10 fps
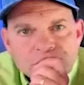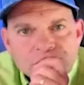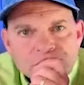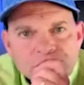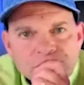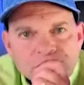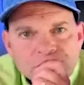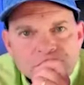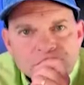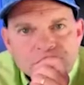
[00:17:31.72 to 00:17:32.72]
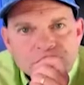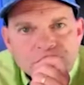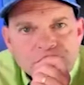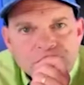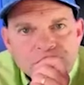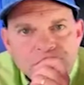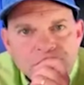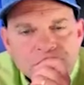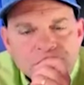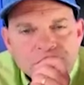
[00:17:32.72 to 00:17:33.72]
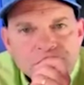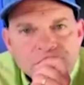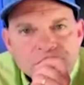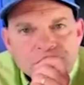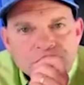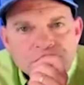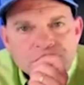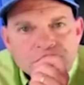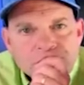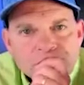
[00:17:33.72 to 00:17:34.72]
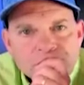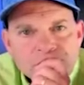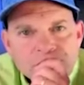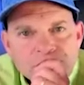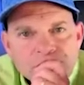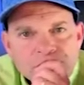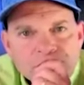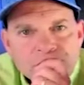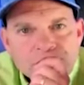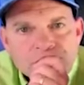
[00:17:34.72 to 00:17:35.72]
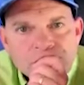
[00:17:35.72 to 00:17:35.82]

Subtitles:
(not speaking)